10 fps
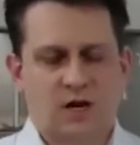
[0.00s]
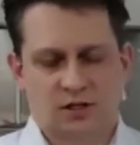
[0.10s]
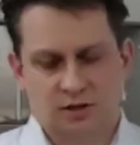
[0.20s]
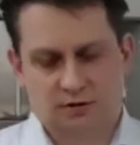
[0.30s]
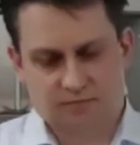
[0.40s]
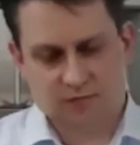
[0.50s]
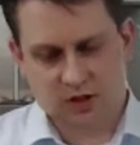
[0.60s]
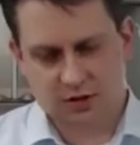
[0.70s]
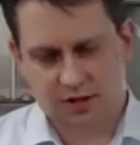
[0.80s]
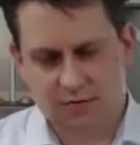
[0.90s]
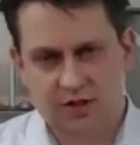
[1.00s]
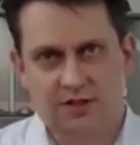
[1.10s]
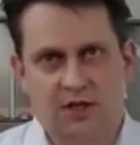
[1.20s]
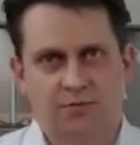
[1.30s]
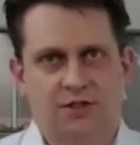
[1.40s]
So to sum
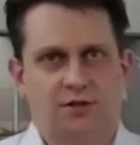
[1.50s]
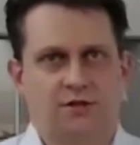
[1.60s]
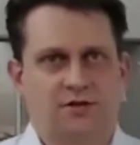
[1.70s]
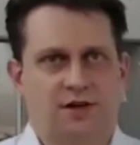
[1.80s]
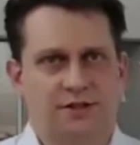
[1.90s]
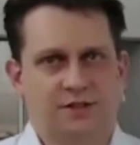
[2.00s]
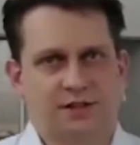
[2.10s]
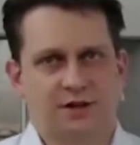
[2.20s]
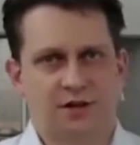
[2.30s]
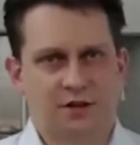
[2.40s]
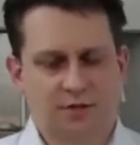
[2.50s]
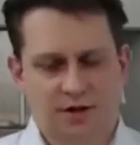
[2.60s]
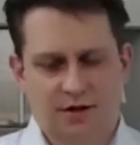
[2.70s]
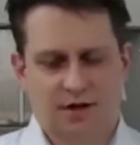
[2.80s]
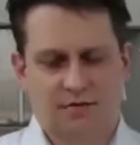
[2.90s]
this up, so I started in the
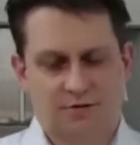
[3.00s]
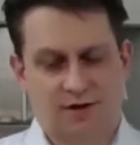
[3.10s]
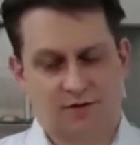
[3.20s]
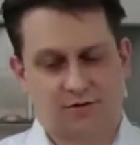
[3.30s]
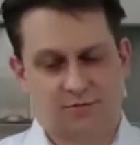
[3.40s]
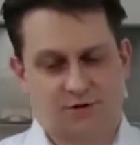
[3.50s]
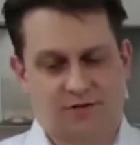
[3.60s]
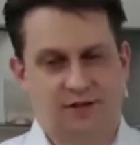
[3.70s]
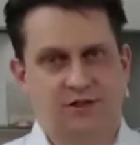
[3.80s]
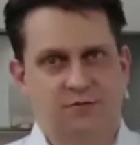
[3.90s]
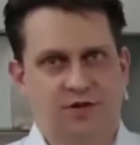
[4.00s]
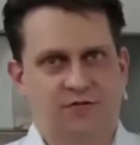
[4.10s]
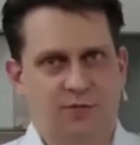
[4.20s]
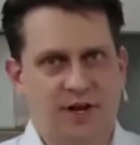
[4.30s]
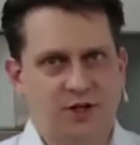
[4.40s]
beginning, I'd like to provide some
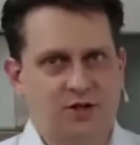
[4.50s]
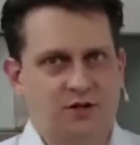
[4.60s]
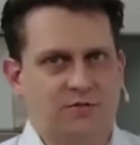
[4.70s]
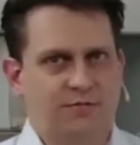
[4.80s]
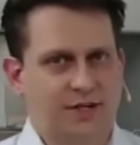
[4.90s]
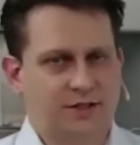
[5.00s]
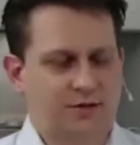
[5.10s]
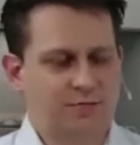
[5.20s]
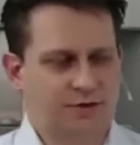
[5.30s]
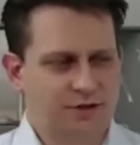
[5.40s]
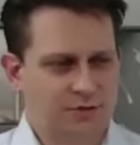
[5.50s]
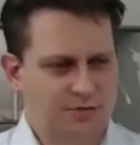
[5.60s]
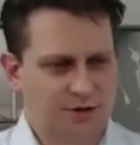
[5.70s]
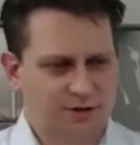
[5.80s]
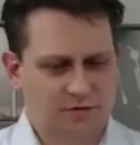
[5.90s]
information on basic
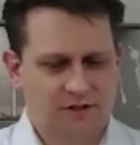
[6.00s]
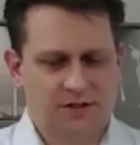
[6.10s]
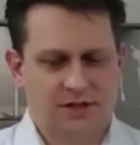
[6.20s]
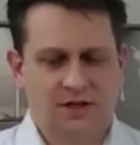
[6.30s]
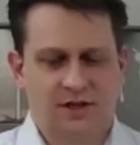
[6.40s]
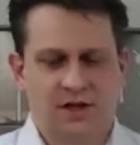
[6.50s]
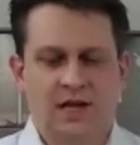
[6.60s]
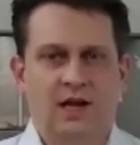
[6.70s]
principles of CT.